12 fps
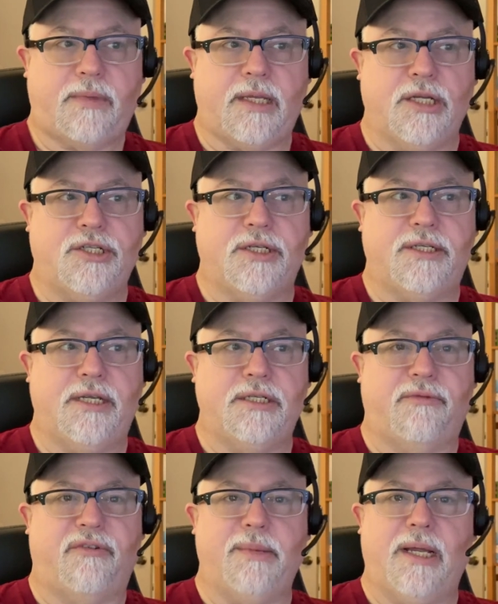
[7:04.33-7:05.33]
It's just
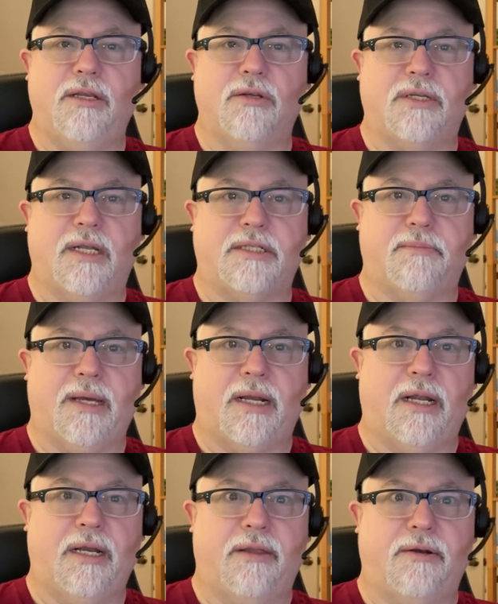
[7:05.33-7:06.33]
easier for me, and usually it's
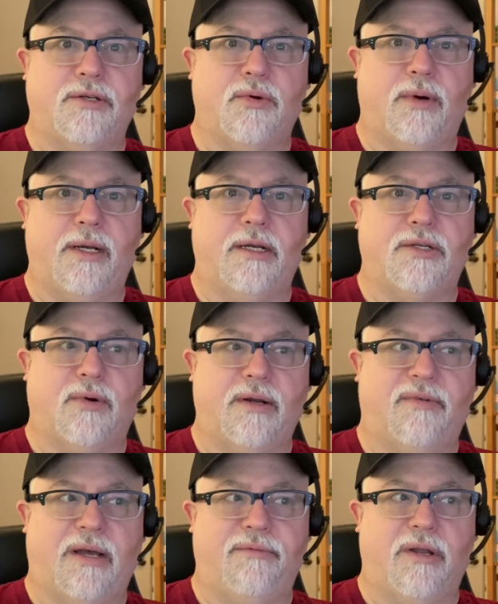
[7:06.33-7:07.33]
about another $20 to
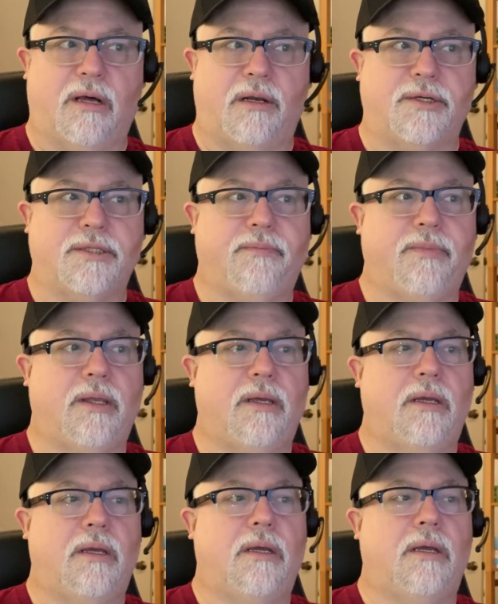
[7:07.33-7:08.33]
$25.
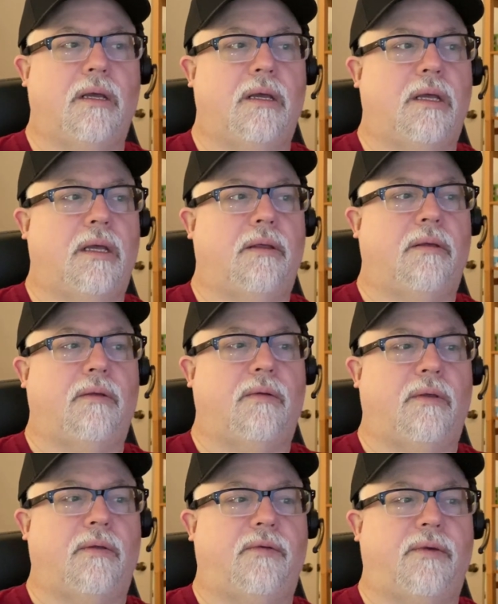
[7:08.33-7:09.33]

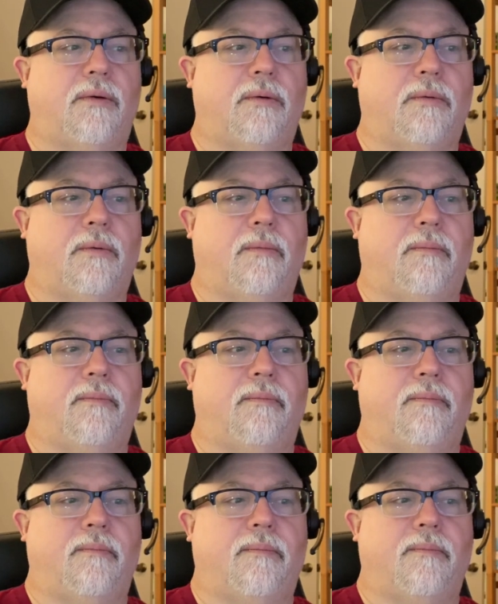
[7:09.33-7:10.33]
So
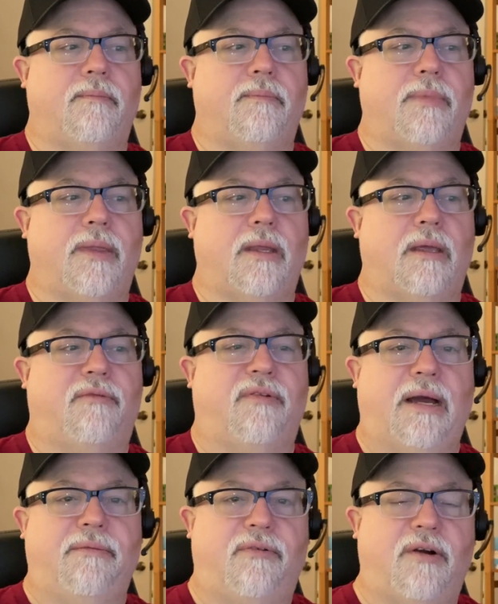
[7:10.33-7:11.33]
a
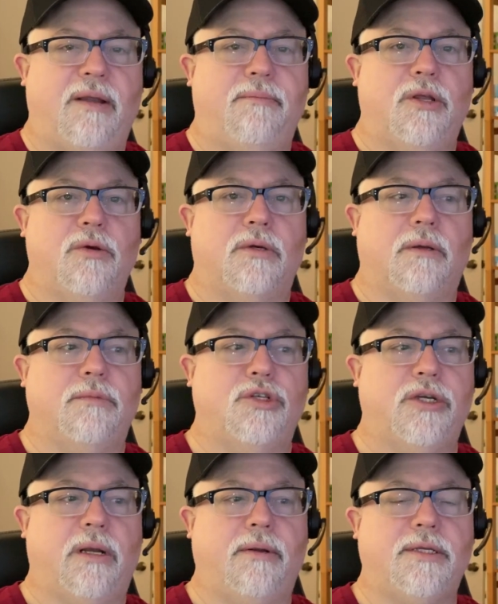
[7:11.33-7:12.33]
5-frame nuke
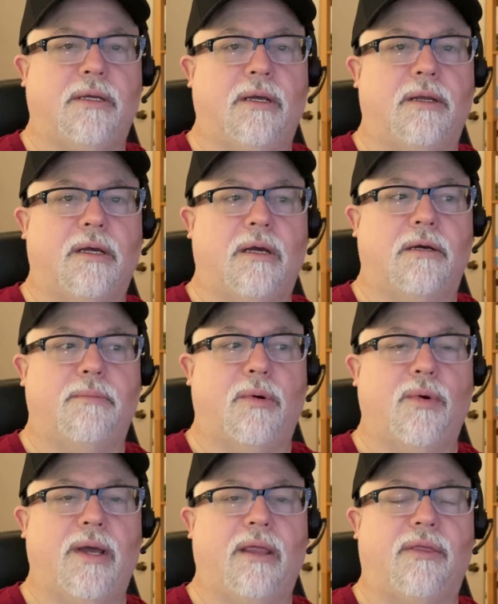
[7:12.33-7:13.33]
generally is going to come
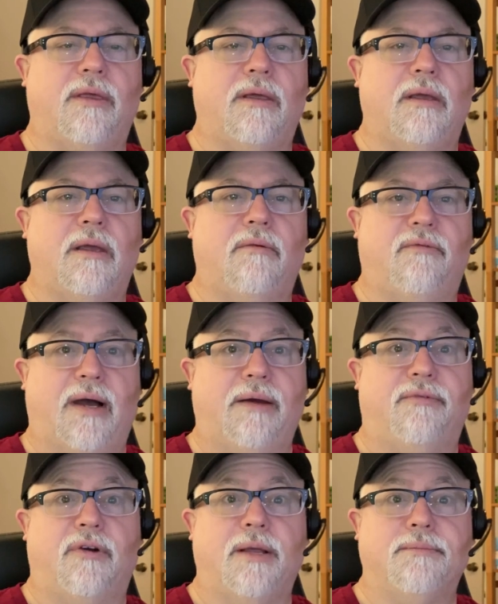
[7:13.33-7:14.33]
with
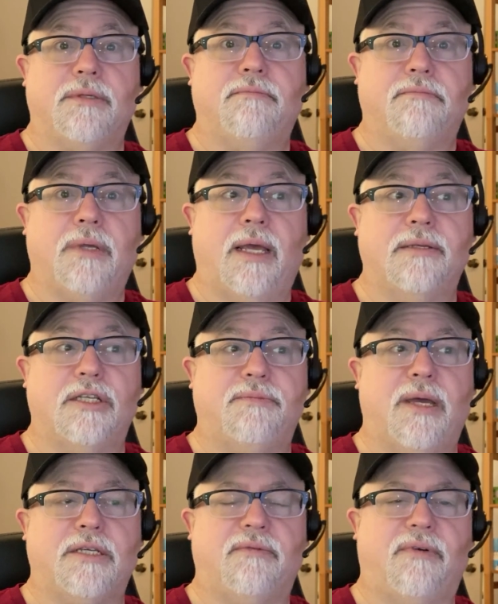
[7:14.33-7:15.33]
5 frames, as it
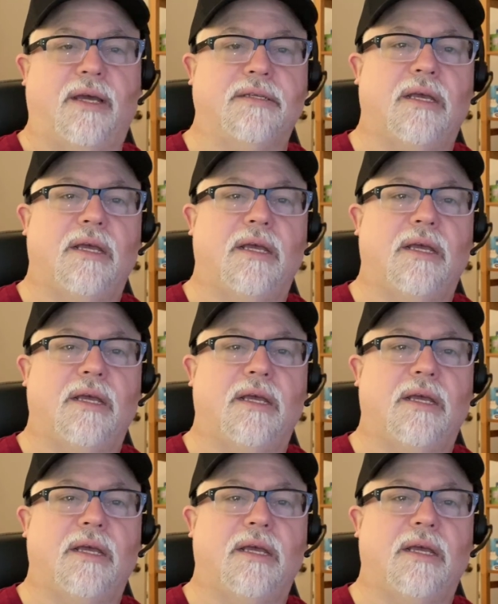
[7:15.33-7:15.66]
specifies.